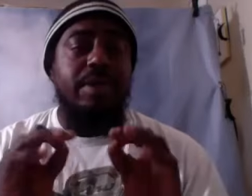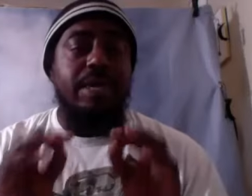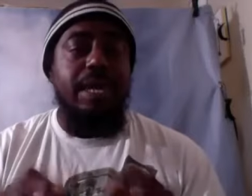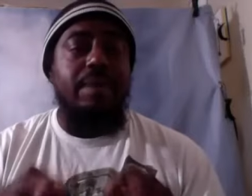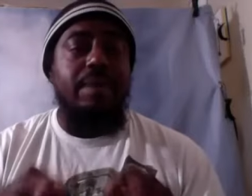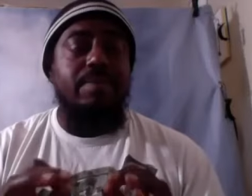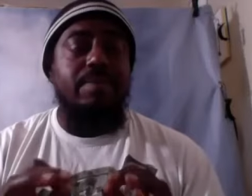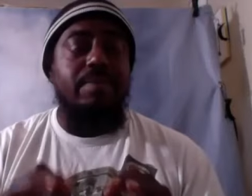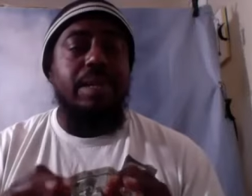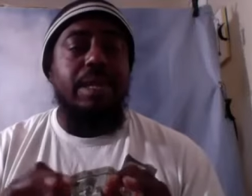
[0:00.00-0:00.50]

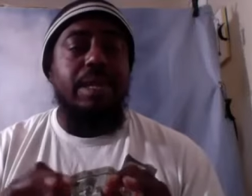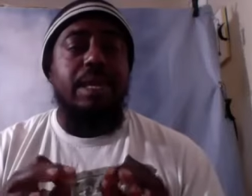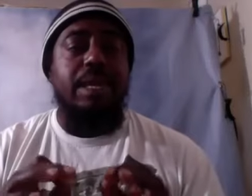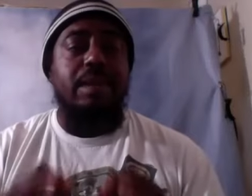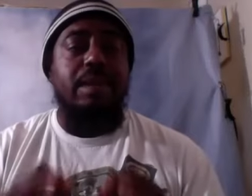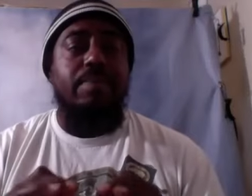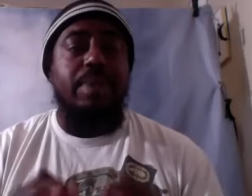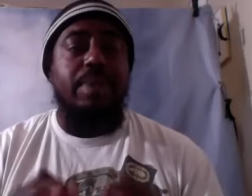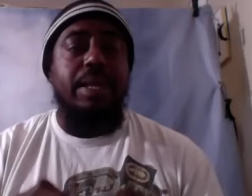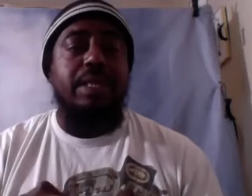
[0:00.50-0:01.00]
keep me
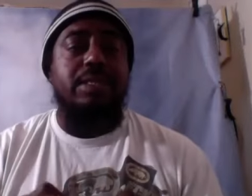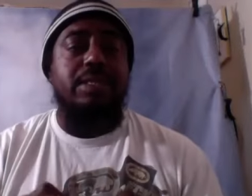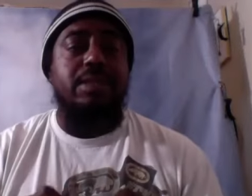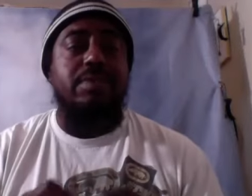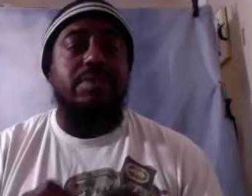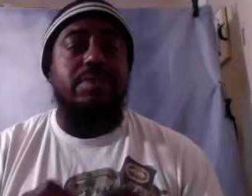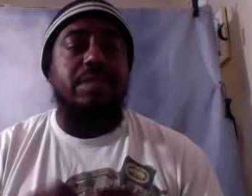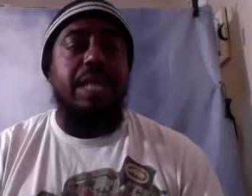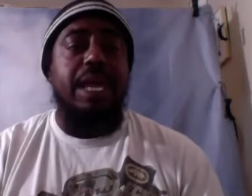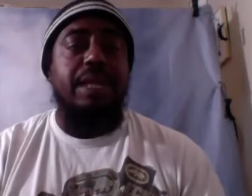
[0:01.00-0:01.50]
in a place
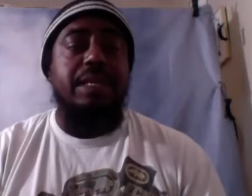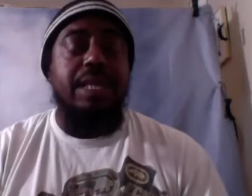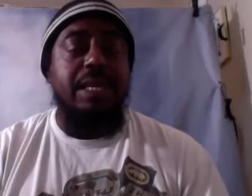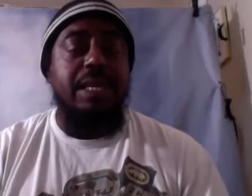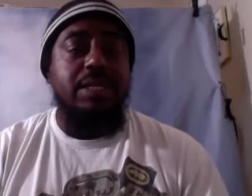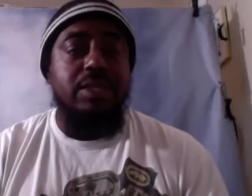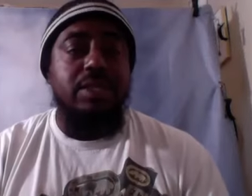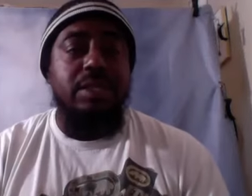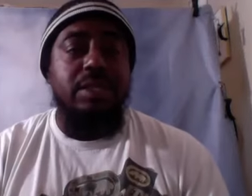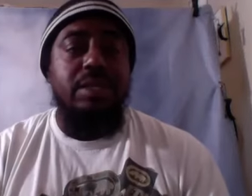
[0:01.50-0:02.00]
of
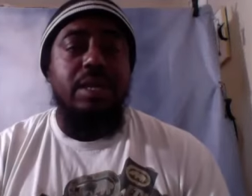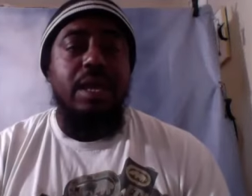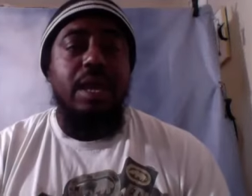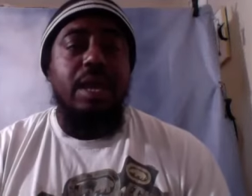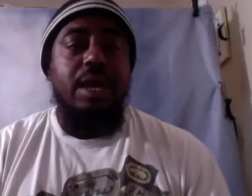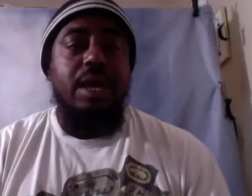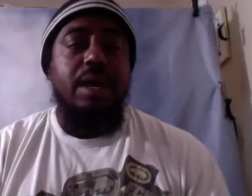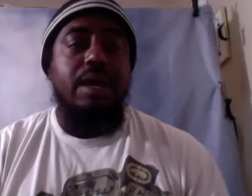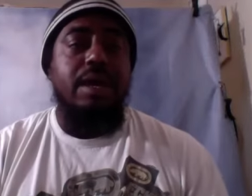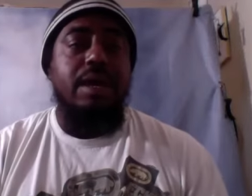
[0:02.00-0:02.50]
stagnation
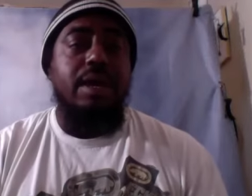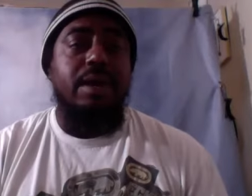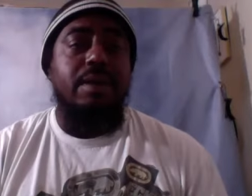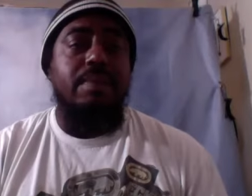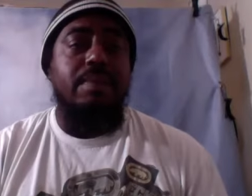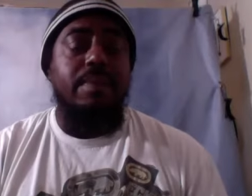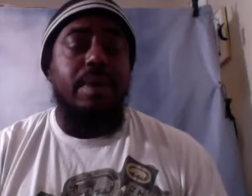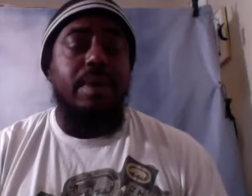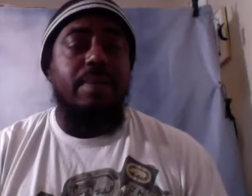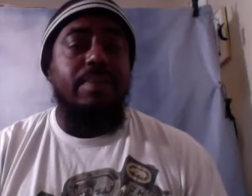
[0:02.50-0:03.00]

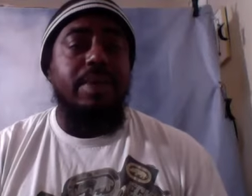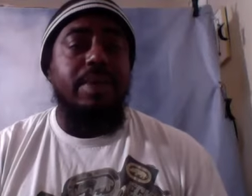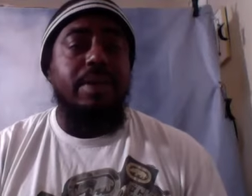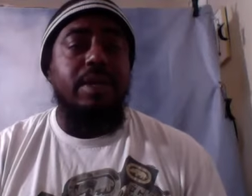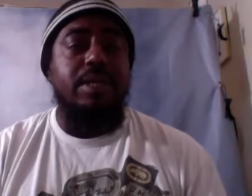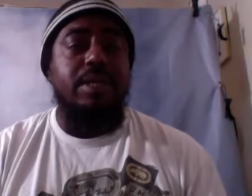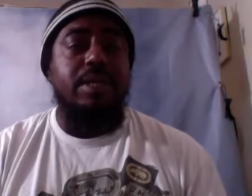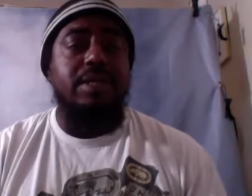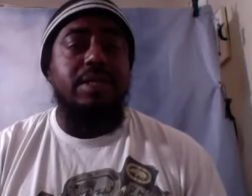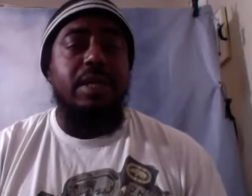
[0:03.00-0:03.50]
um,
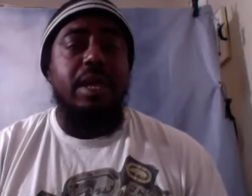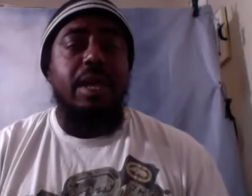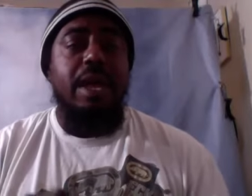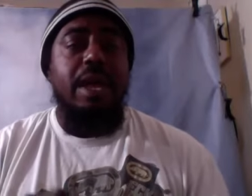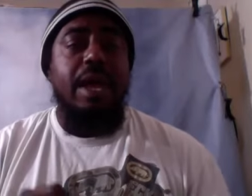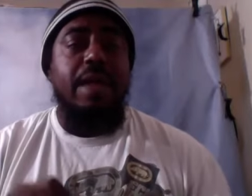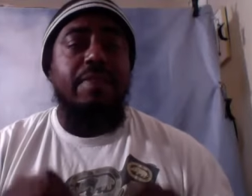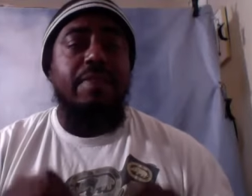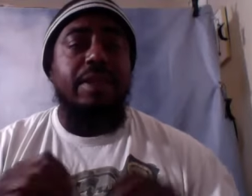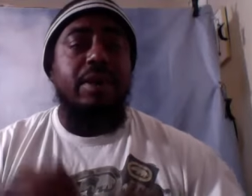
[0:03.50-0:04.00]
because
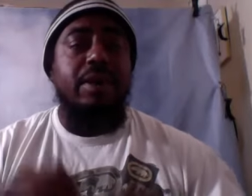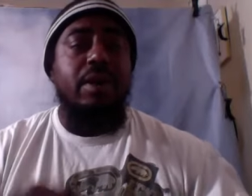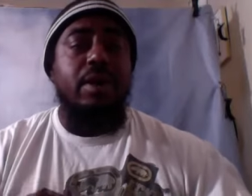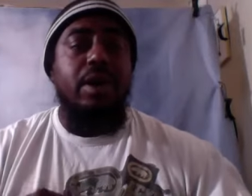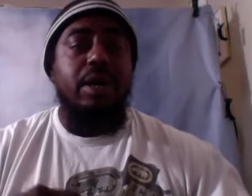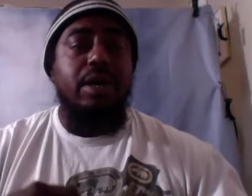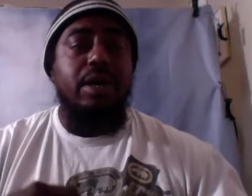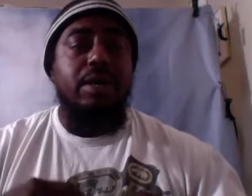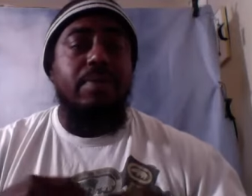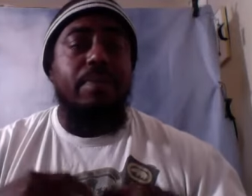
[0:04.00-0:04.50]
there
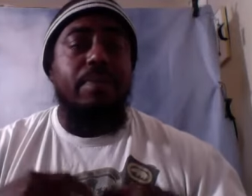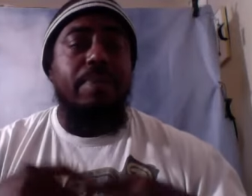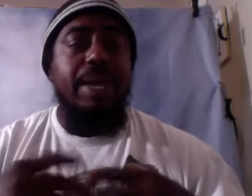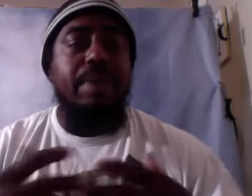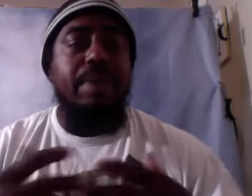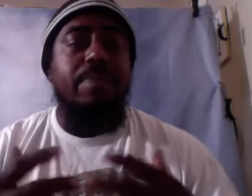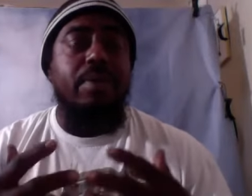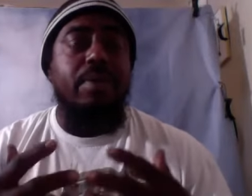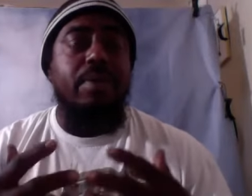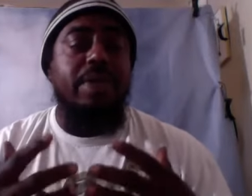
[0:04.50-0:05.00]
are
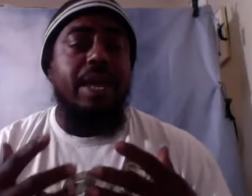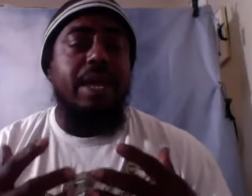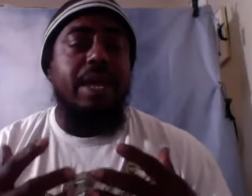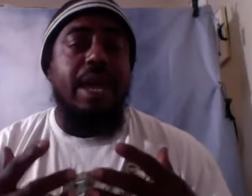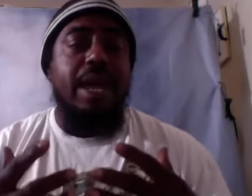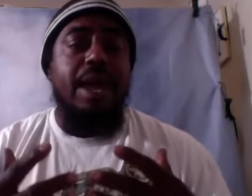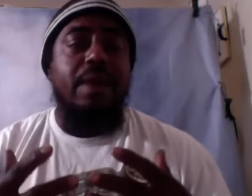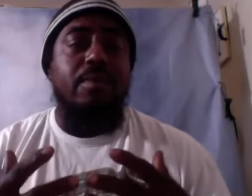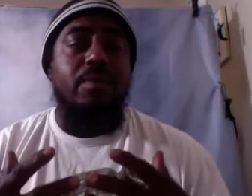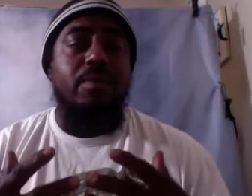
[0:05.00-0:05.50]
people that
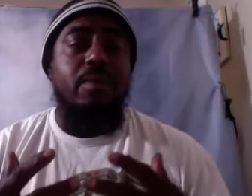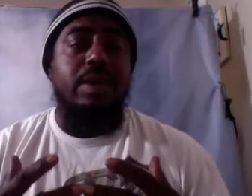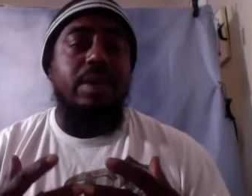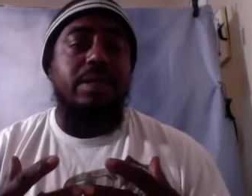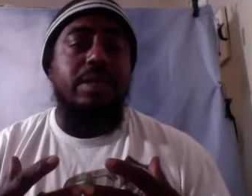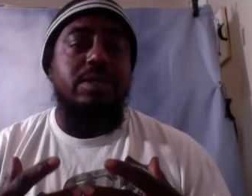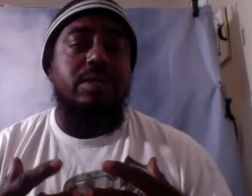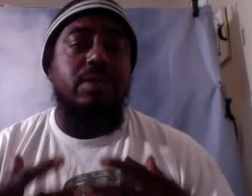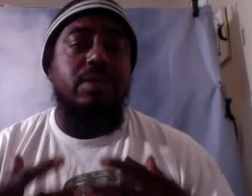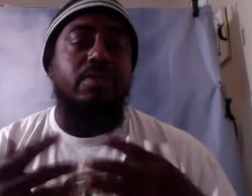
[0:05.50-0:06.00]
I
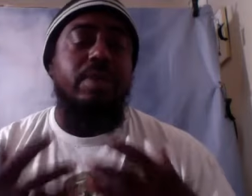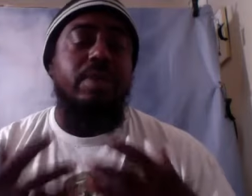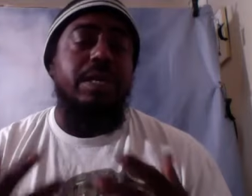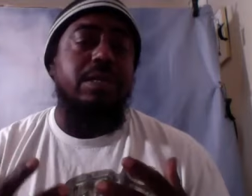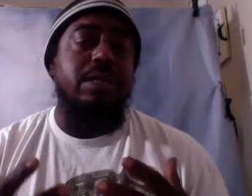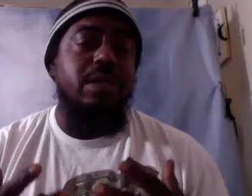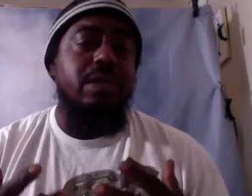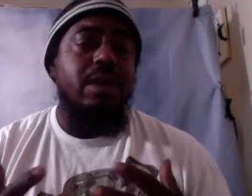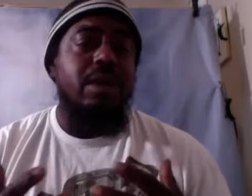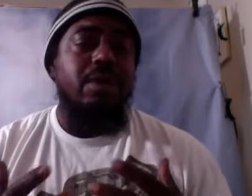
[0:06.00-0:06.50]
want to
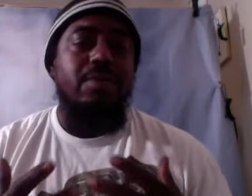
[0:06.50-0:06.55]
reach.